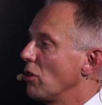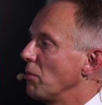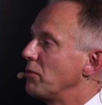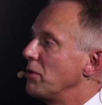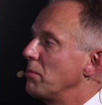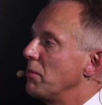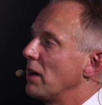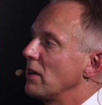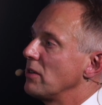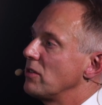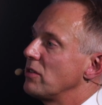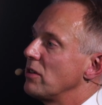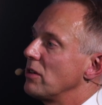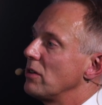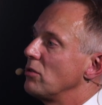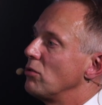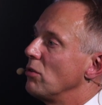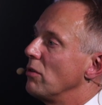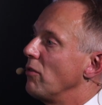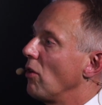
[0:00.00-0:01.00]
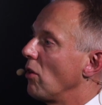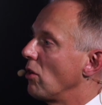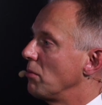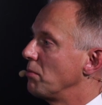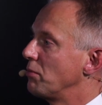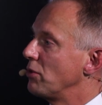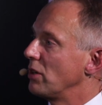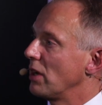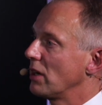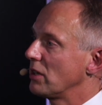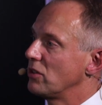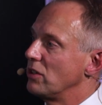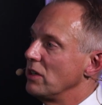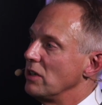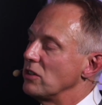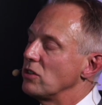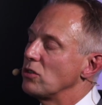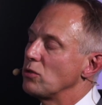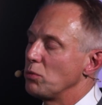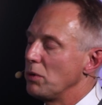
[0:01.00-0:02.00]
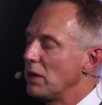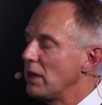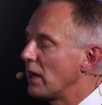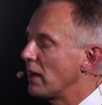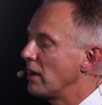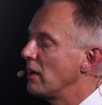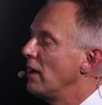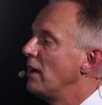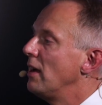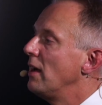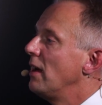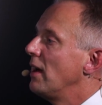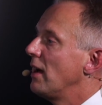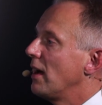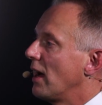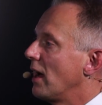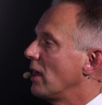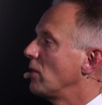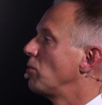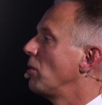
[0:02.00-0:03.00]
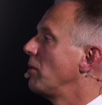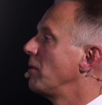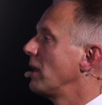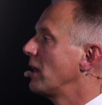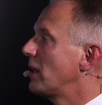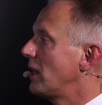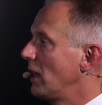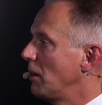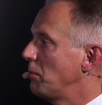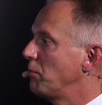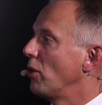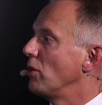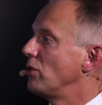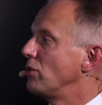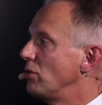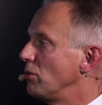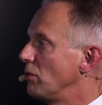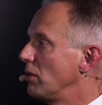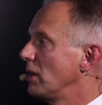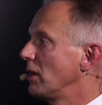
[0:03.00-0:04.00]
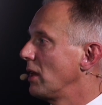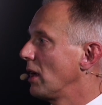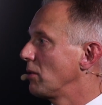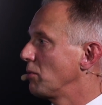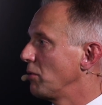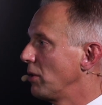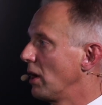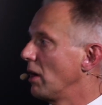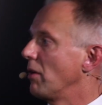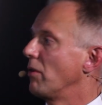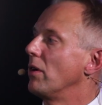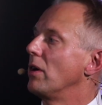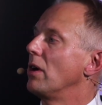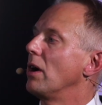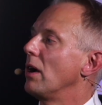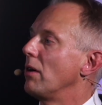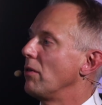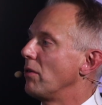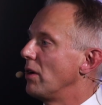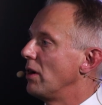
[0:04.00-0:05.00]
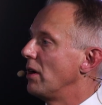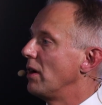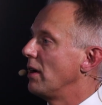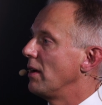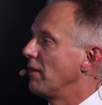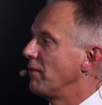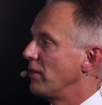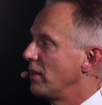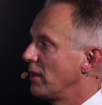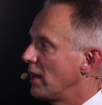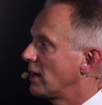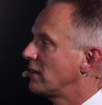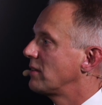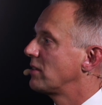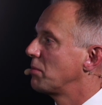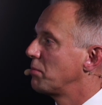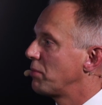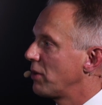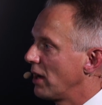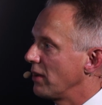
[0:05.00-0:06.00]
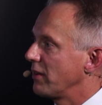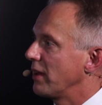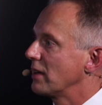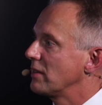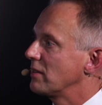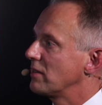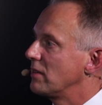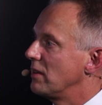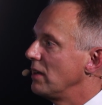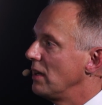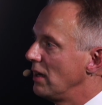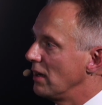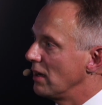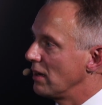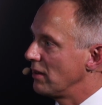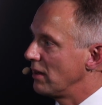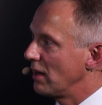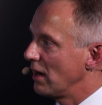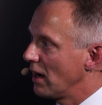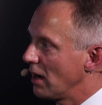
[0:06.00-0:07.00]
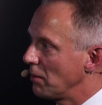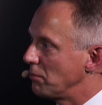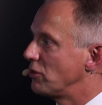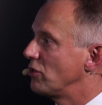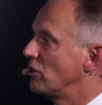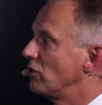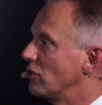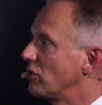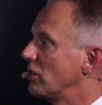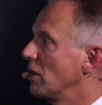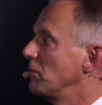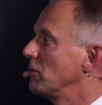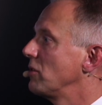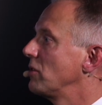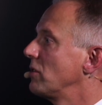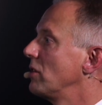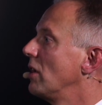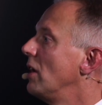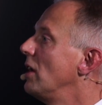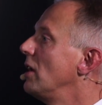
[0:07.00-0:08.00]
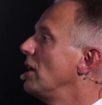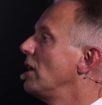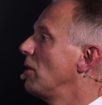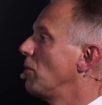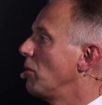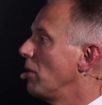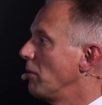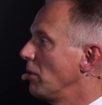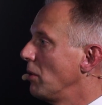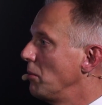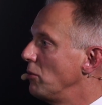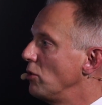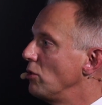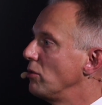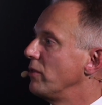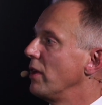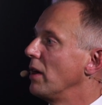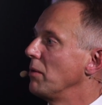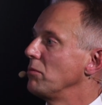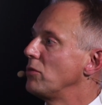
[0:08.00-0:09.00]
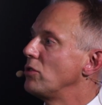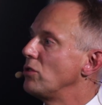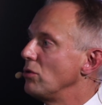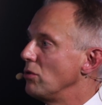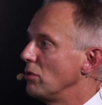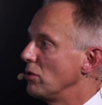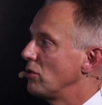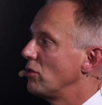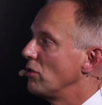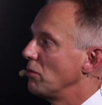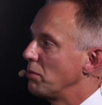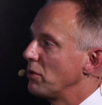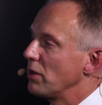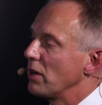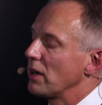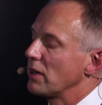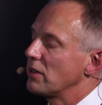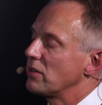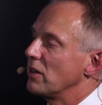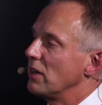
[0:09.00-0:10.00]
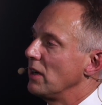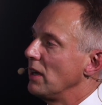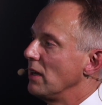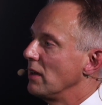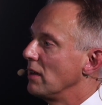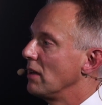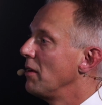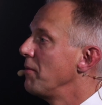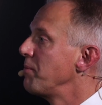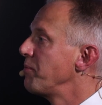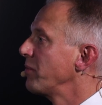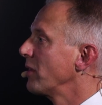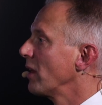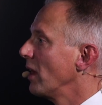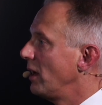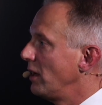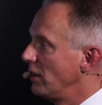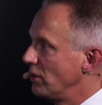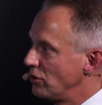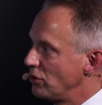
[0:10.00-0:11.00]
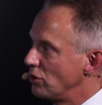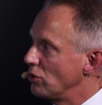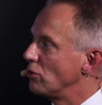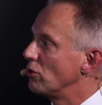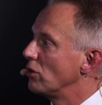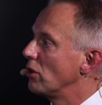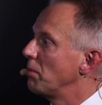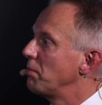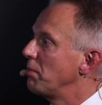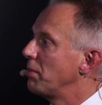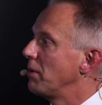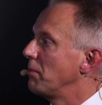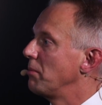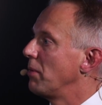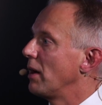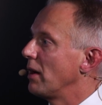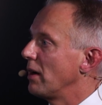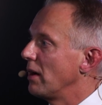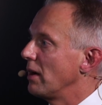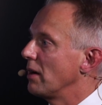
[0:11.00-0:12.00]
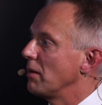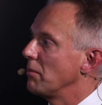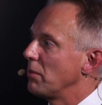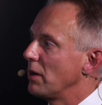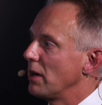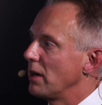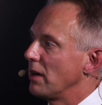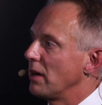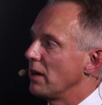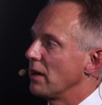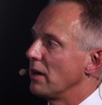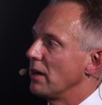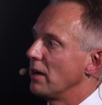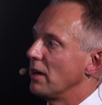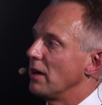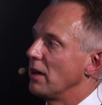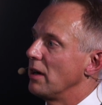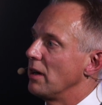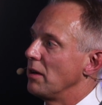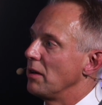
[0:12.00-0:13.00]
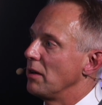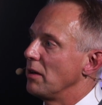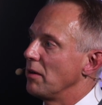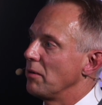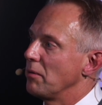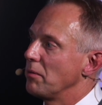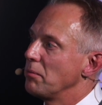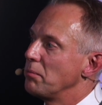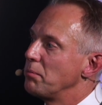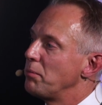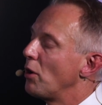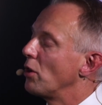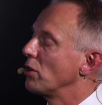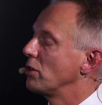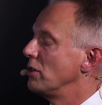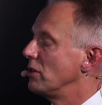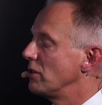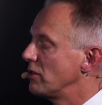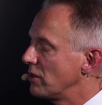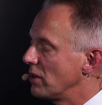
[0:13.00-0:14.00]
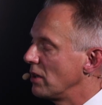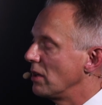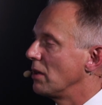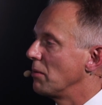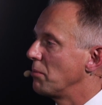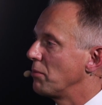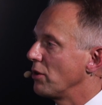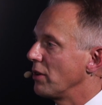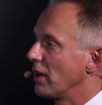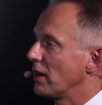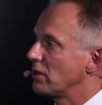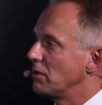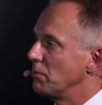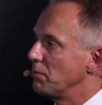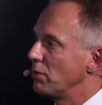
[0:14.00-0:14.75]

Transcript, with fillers: optimizer to a volume production in Sweden, and we will keep on doing that with our, our uh, next products, the, uh, the hub systems. We will move them to, to production in in Europe by by uh, partners, in production